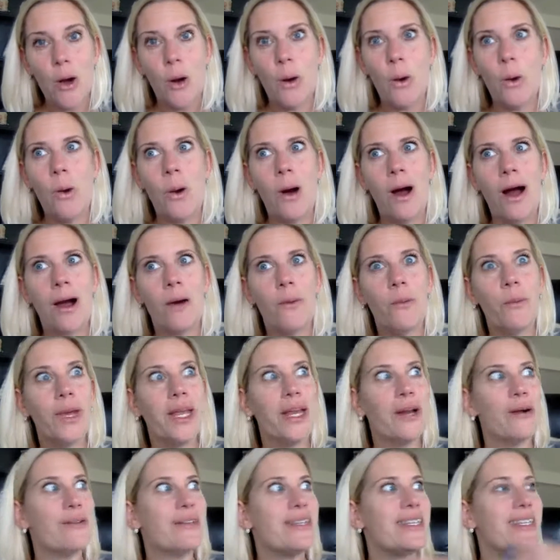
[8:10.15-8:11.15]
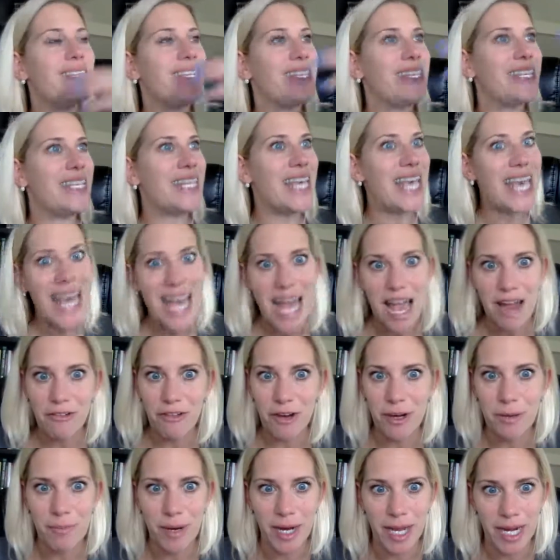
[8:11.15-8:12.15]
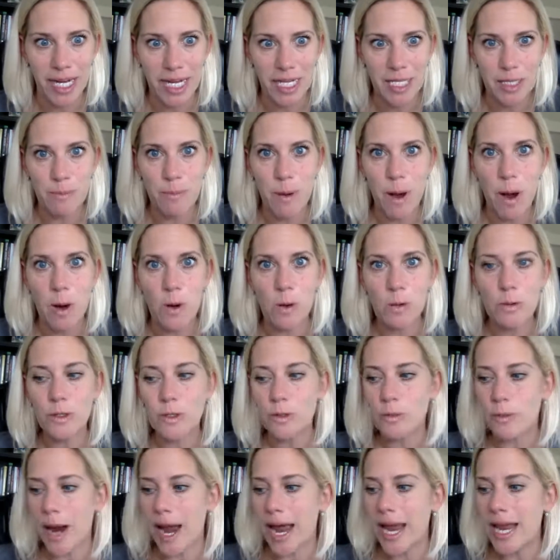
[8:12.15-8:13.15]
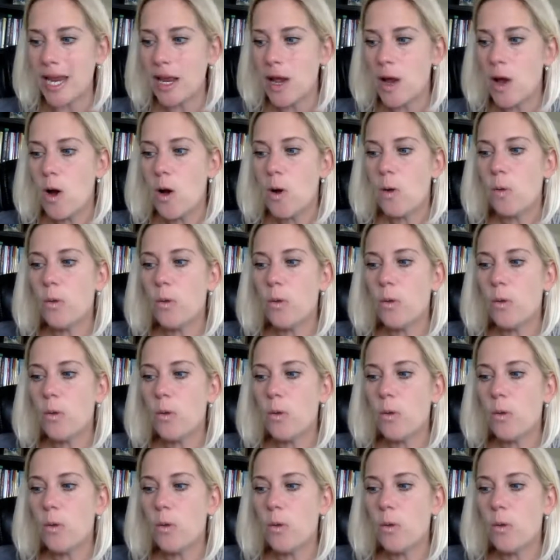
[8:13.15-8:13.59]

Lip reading: or we don't see everybody's posts, right?